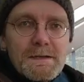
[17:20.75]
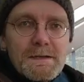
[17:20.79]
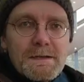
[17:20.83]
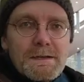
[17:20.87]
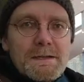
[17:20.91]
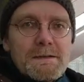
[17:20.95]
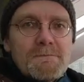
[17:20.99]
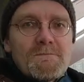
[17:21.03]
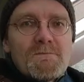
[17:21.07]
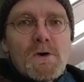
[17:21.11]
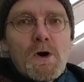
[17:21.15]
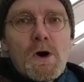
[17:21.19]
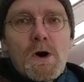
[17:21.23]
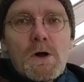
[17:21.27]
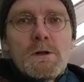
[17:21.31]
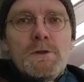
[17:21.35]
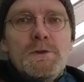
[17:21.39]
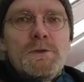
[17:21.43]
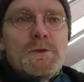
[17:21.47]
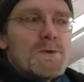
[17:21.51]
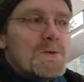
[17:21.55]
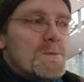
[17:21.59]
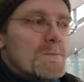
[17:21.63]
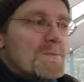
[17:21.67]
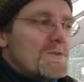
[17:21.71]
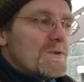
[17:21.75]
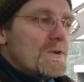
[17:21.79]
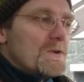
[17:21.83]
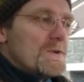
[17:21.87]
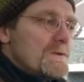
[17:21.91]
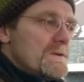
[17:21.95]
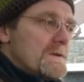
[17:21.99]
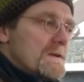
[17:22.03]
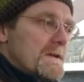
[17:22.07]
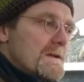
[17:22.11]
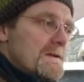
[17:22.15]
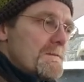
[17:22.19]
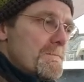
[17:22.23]
in volume so
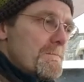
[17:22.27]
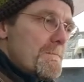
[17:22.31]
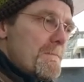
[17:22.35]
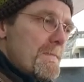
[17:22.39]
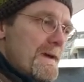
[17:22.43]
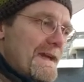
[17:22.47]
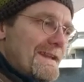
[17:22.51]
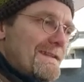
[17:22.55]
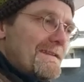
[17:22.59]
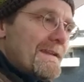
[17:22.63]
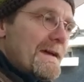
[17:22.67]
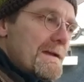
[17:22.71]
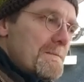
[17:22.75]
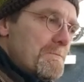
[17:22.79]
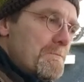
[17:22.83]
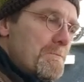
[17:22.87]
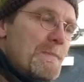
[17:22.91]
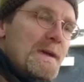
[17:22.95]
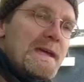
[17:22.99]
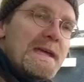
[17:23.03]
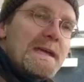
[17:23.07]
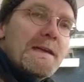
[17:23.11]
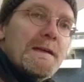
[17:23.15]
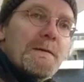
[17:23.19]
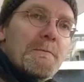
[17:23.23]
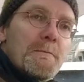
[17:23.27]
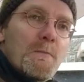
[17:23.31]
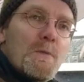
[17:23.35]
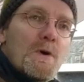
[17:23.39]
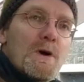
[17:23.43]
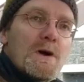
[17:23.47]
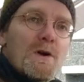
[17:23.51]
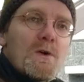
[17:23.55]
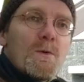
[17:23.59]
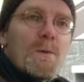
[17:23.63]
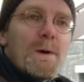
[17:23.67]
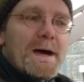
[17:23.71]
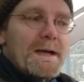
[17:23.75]
you can make that bing
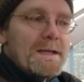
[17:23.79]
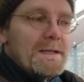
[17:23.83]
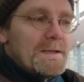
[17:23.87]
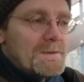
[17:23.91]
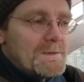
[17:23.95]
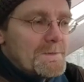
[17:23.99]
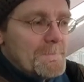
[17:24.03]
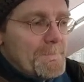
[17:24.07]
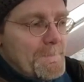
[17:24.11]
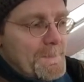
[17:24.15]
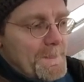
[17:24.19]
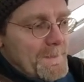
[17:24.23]
more quiet.